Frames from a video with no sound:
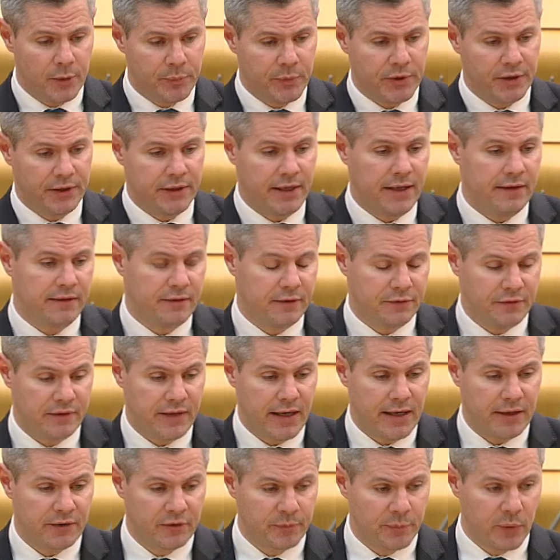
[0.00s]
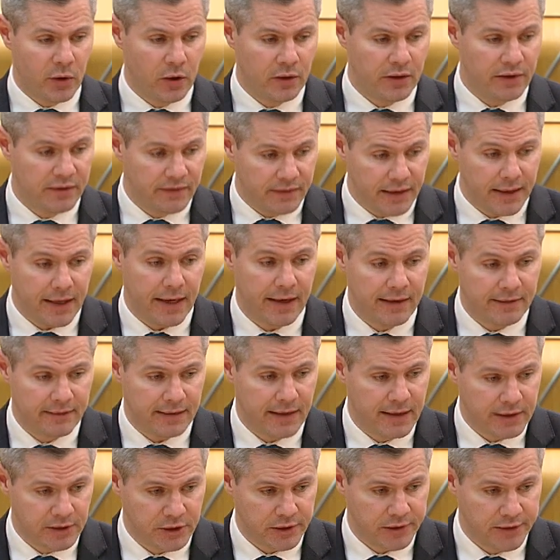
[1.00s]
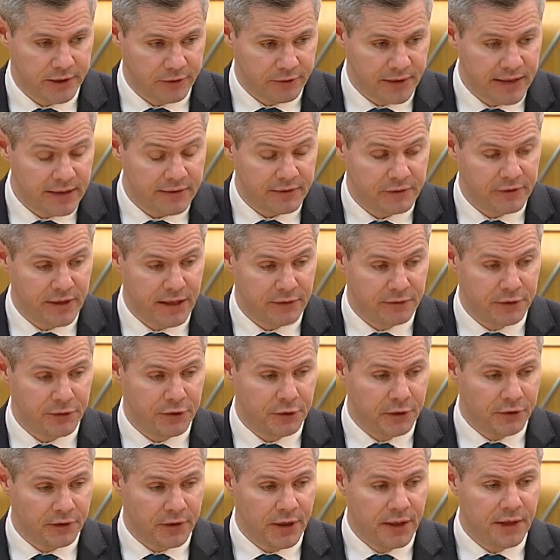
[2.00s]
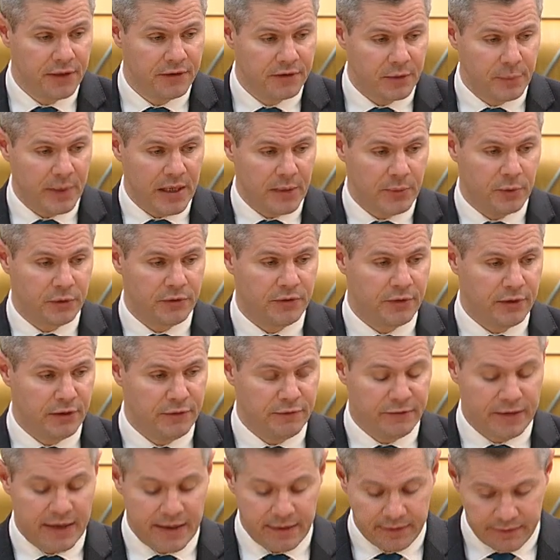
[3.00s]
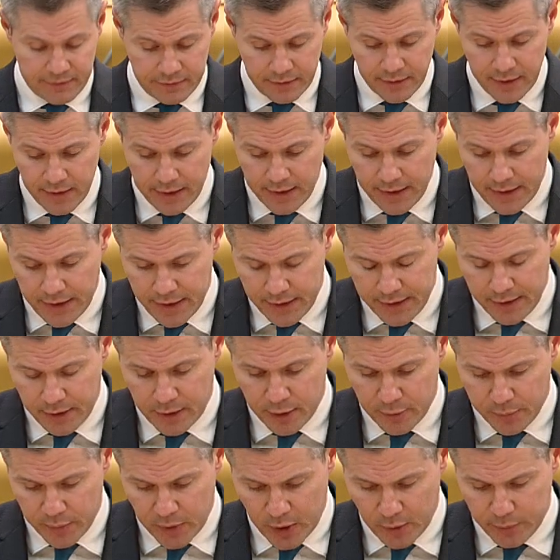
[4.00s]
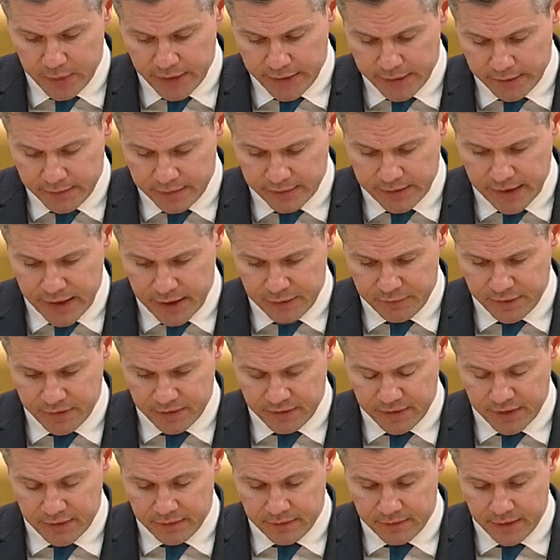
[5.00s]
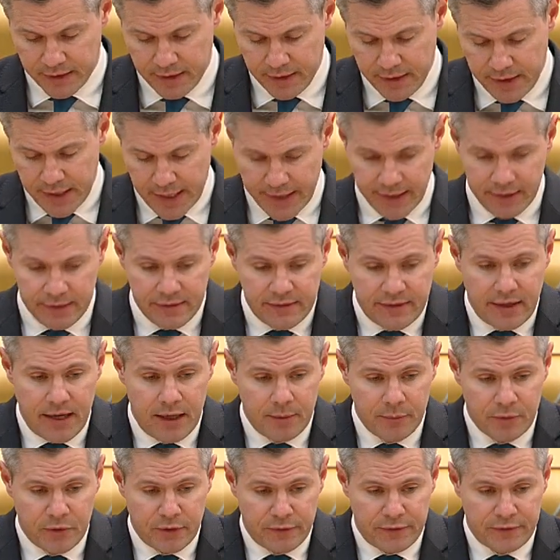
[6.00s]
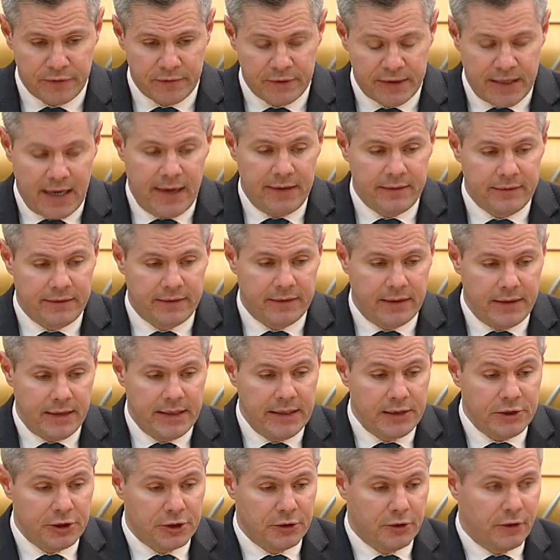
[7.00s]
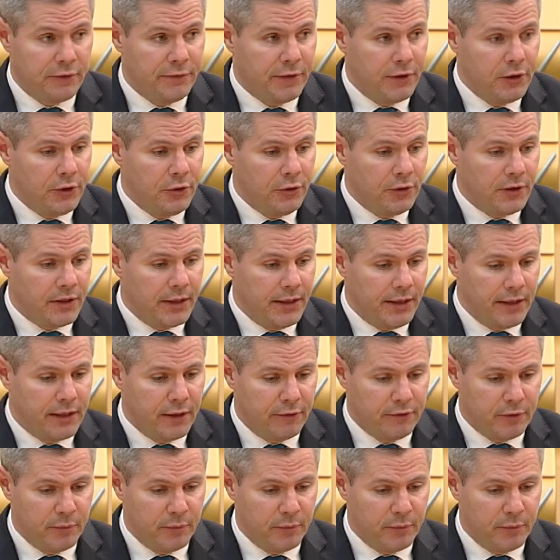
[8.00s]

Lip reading: Our progressive tax policy has actually raised revenues to be able to invest in our public services. And in terms of cancellation of the UK